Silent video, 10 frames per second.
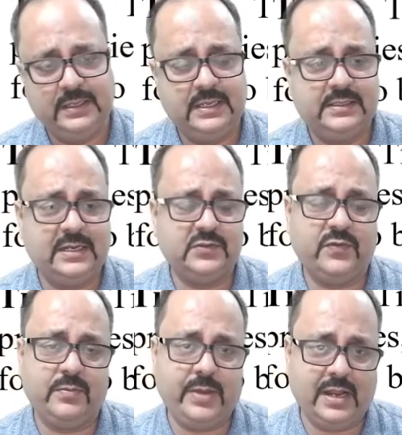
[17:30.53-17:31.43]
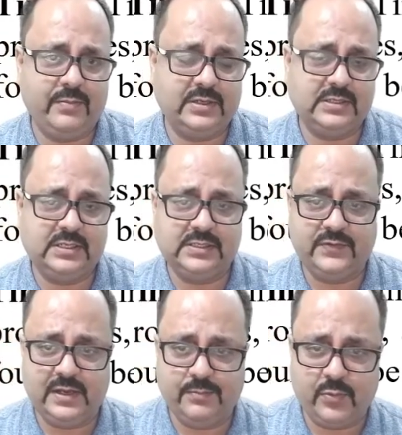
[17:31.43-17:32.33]
That is one parameter that is
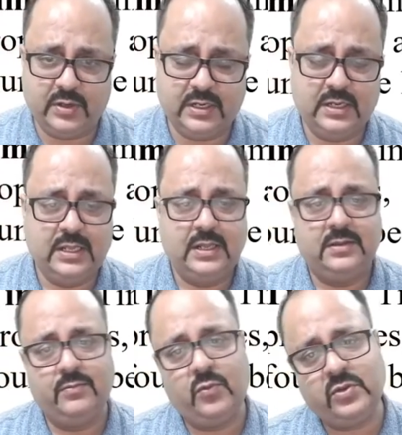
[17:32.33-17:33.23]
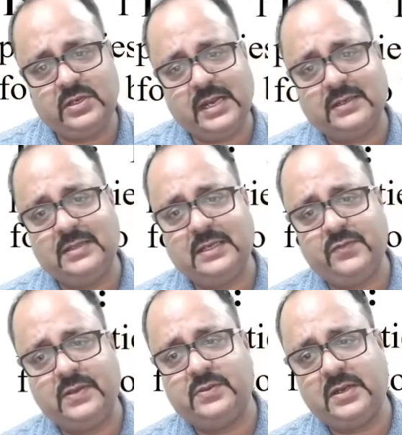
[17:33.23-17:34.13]
very important. The more the ductile,
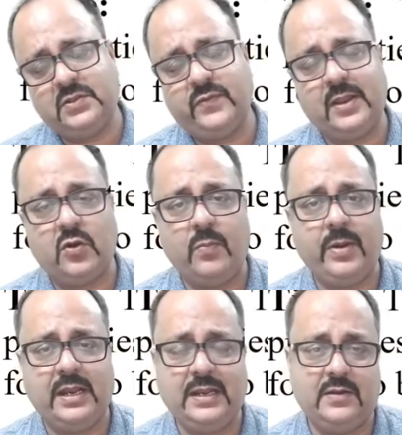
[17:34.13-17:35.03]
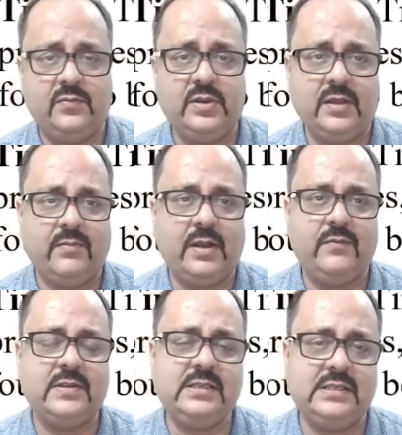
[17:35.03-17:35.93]
that is why copper and aluminum are
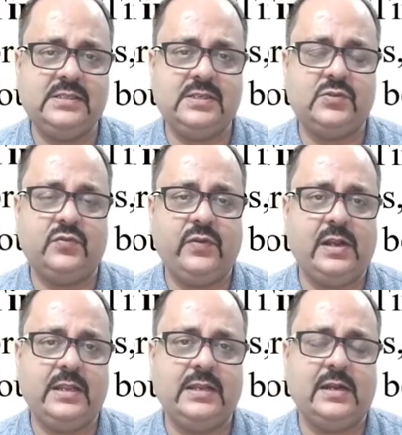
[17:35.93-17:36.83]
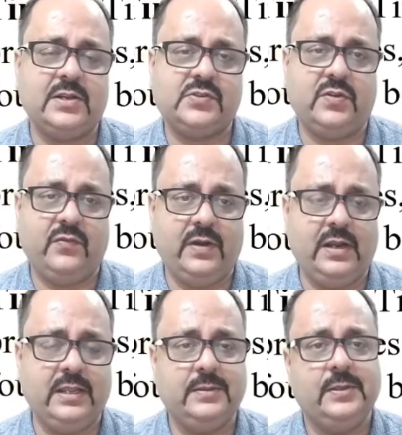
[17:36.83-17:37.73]
very easy to weld in ultrasonic
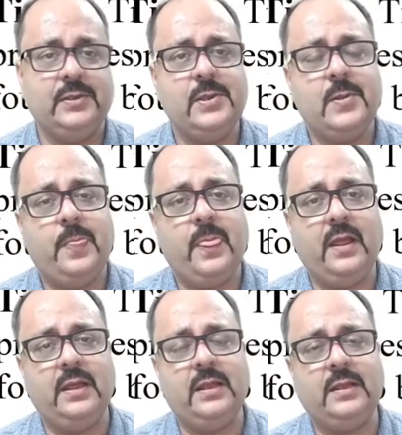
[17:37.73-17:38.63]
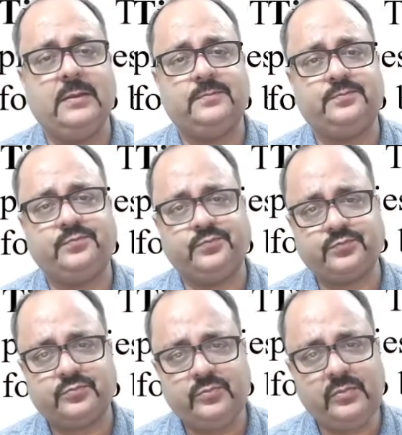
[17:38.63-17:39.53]
welding. And
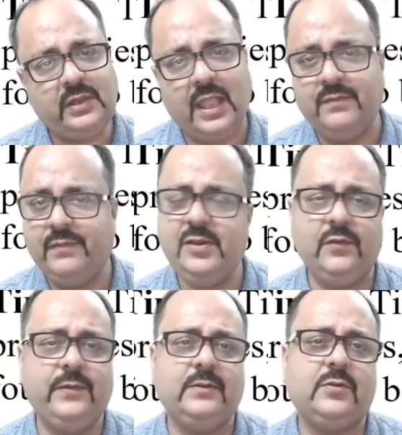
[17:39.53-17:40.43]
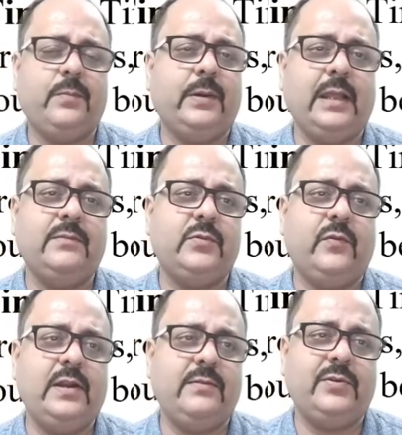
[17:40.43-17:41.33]
very often
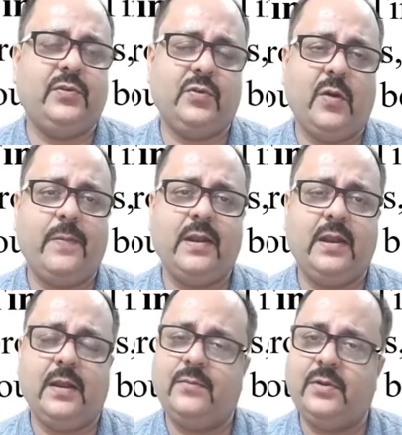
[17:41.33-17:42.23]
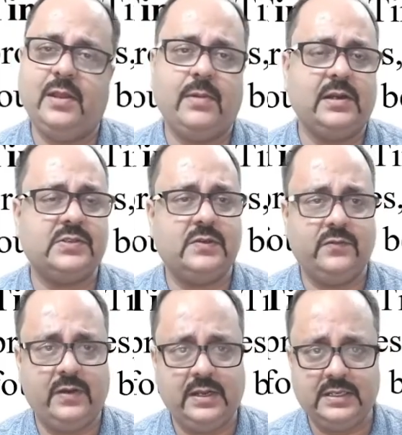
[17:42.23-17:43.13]
welding between copper and aluminum ultrasonic
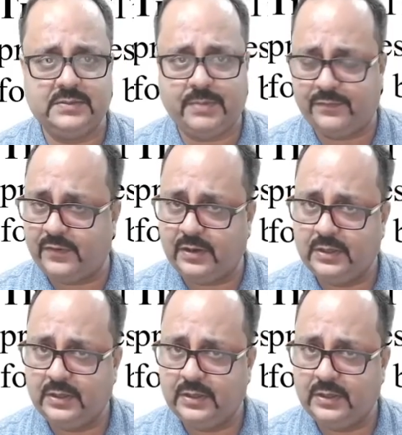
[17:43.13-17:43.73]
welding is preferred.